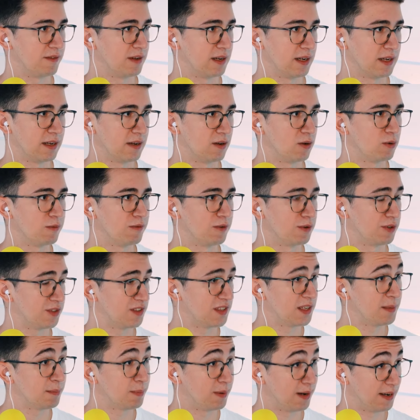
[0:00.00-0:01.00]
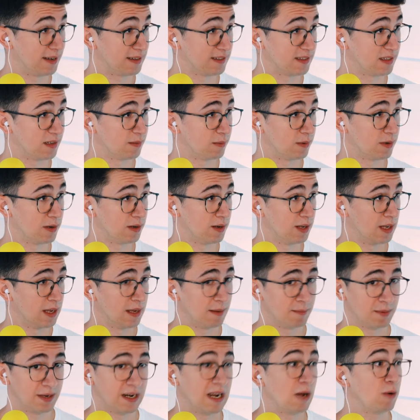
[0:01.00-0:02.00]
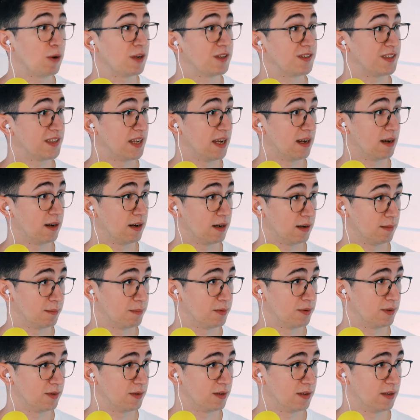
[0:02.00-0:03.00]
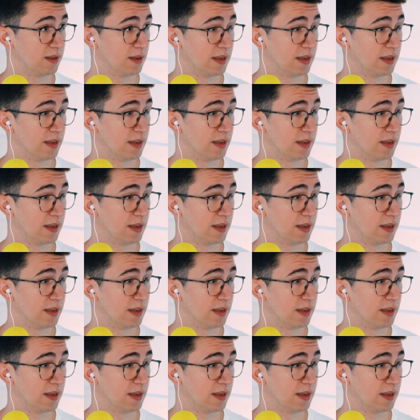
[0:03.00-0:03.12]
if I go for a simple example, but now I scale it up.